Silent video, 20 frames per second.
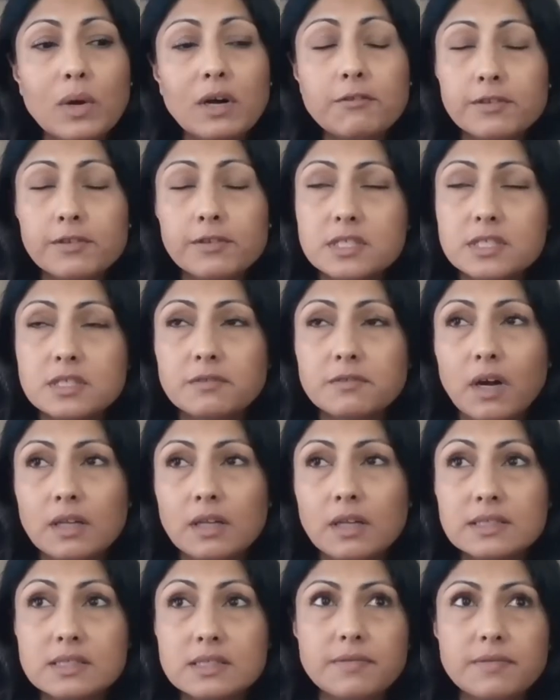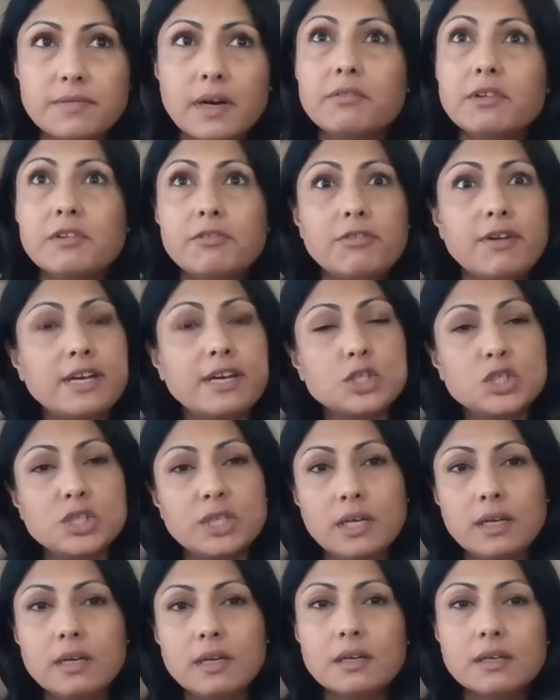Well, first of all, it's very
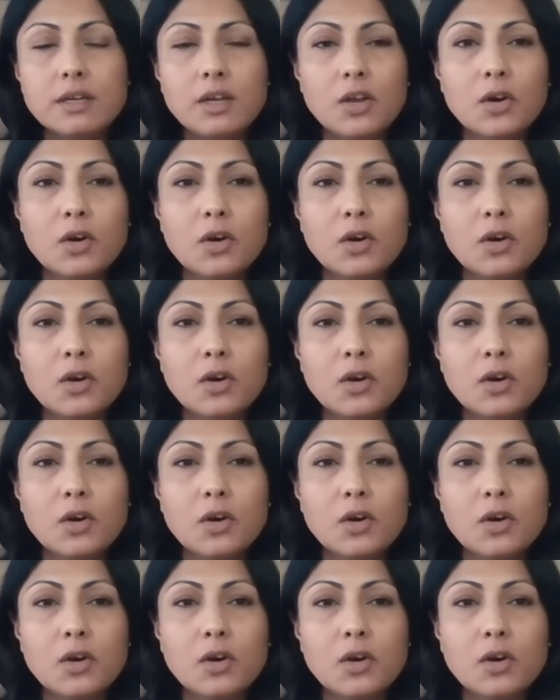refreshing.